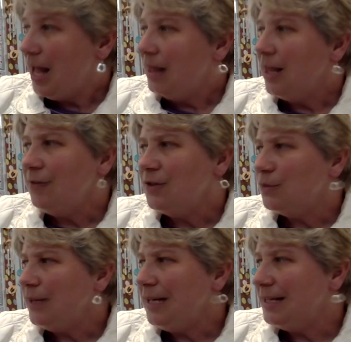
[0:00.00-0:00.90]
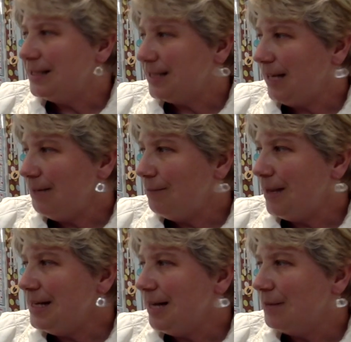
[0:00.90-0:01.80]
Love is reading the same
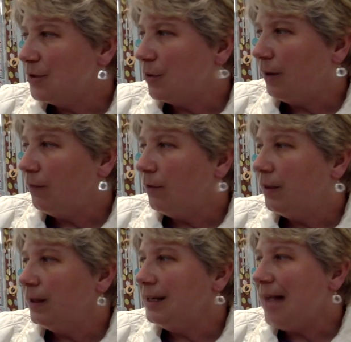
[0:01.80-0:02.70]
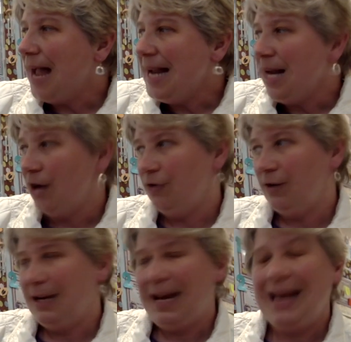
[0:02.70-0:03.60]
bedtime story for the
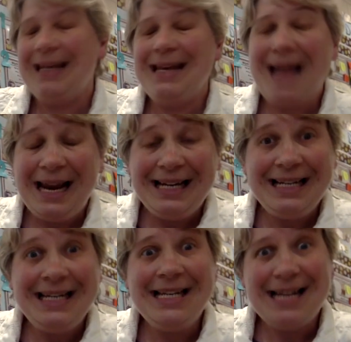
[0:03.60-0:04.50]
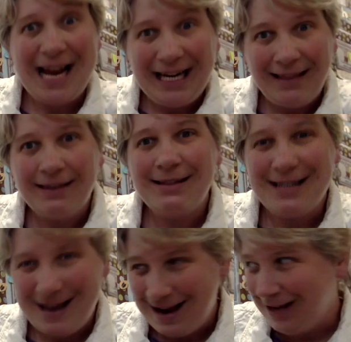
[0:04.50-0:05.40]
999th
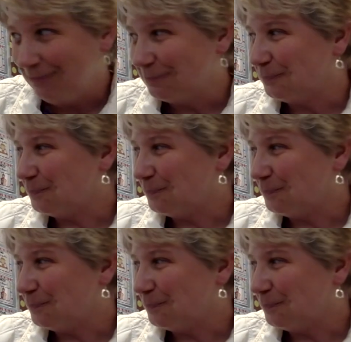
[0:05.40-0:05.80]
time.